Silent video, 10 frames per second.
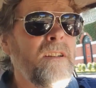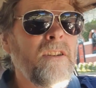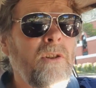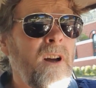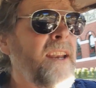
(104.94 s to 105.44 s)

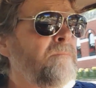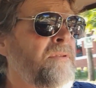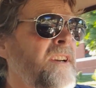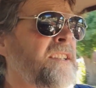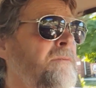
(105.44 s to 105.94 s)
Quite
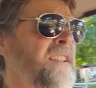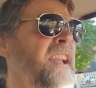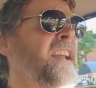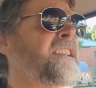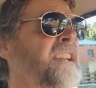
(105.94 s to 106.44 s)
impressed with
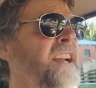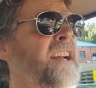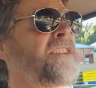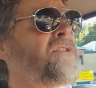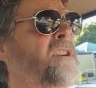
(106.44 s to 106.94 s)
how the
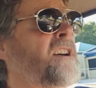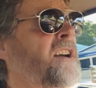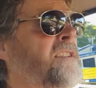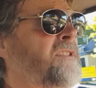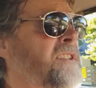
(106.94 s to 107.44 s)
car
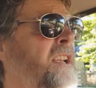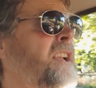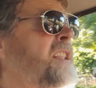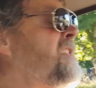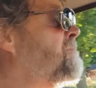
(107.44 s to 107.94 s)
drives.
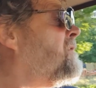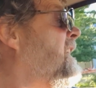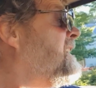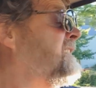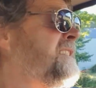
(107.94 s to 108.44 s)
The
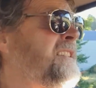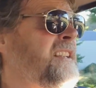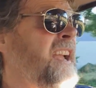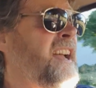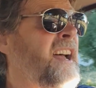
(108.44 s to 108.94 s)
brakes
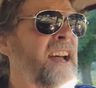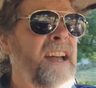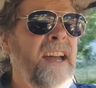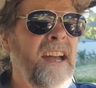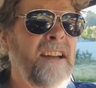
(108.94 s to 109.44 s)

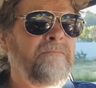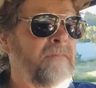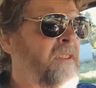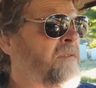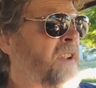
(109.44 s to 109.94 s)
are
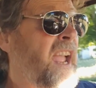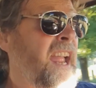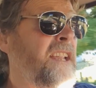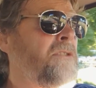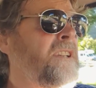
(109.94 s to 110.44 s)

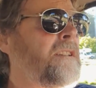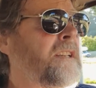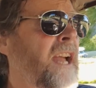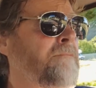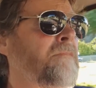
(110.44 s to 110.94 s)
adequate,
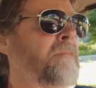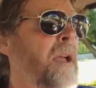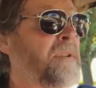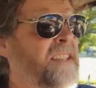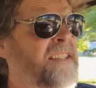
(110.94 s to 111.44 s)

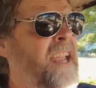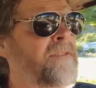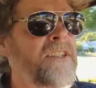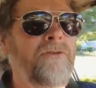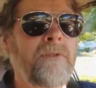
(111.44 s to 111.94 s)
a bit
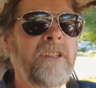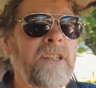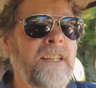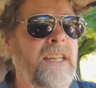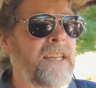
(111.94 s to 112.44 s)
savage
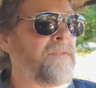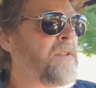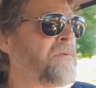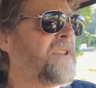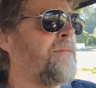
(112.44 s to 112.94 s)
really if
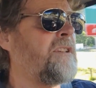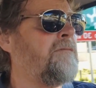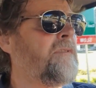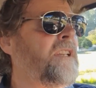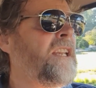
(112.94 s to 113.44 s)
you put them on
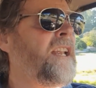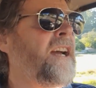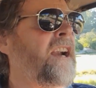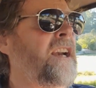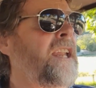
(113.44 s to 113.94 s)
in a
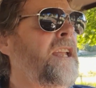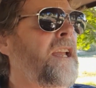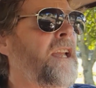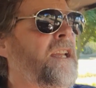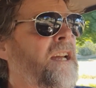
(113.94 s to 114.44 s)
hurry.
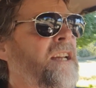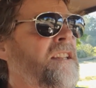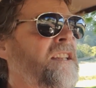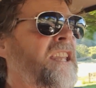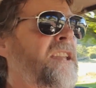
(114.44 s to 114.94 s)

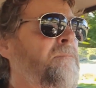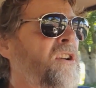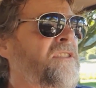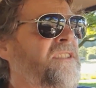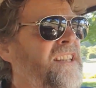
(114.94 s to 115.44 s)
The
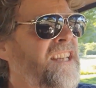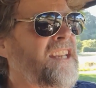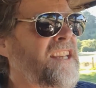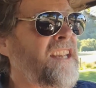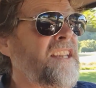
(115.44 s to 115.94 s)
gearbox
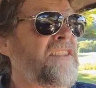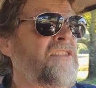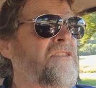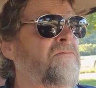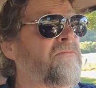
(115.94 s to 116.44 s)

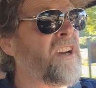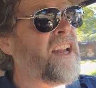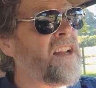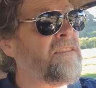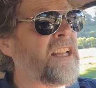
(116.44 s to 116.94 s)
is,
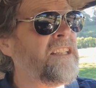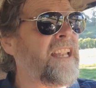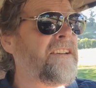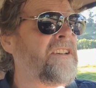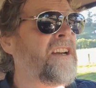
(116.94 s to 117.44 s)
well, a
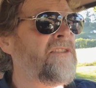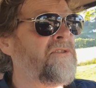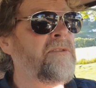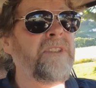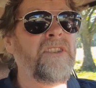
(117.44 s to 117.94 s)
little
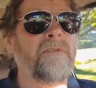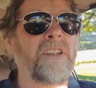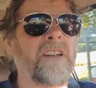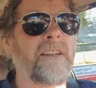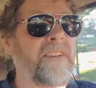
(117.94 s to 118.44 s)
agricultural, but you
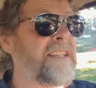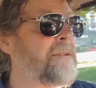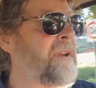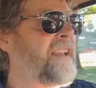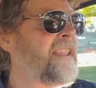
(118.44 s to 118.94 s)
can kind of
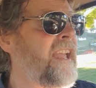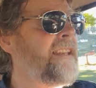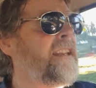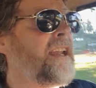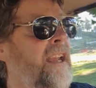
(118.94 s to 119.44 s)
expect that.
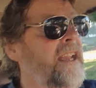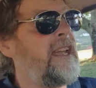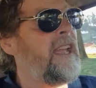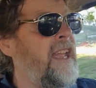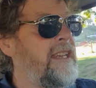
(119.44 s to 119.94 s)

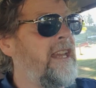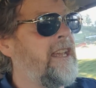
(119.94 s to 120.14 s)
And